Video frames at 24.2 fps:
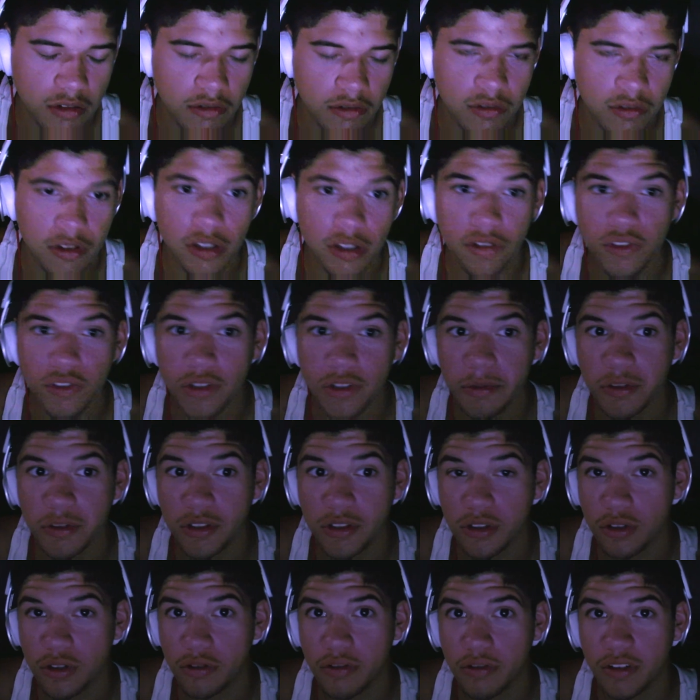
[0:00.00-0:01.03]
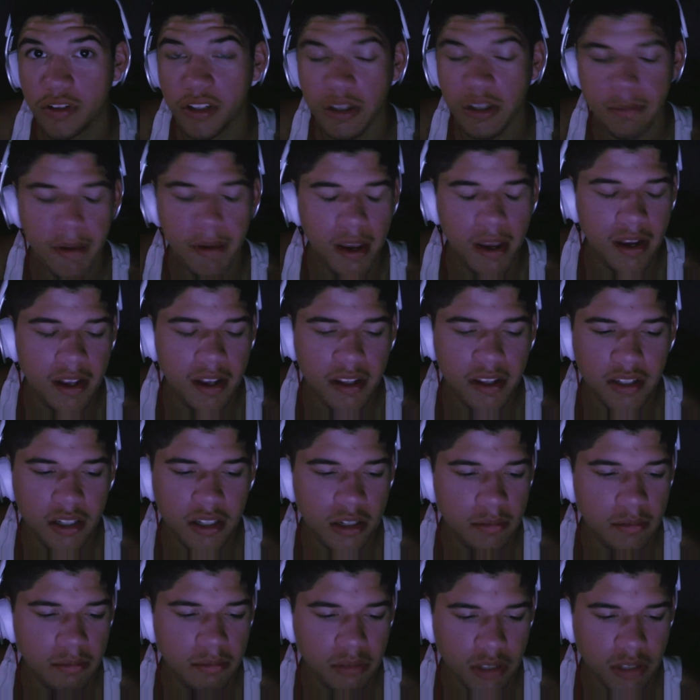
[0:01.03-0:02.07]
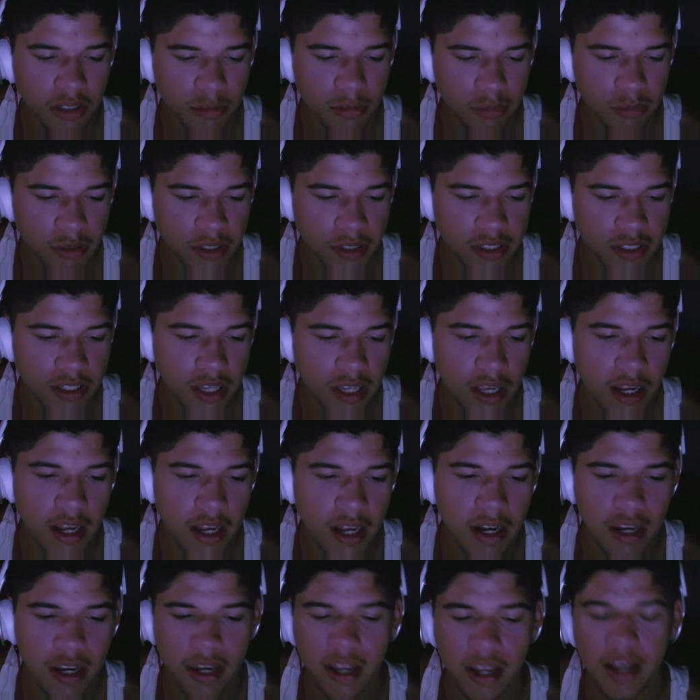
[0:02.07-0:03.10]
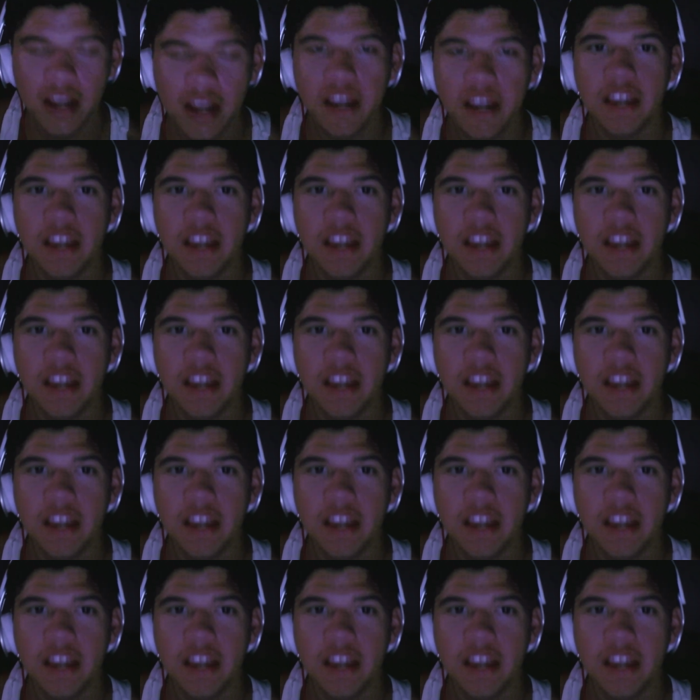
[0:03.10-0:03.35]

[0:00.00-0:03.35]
it, this film is so quickly panned, it's unbelievable. It's at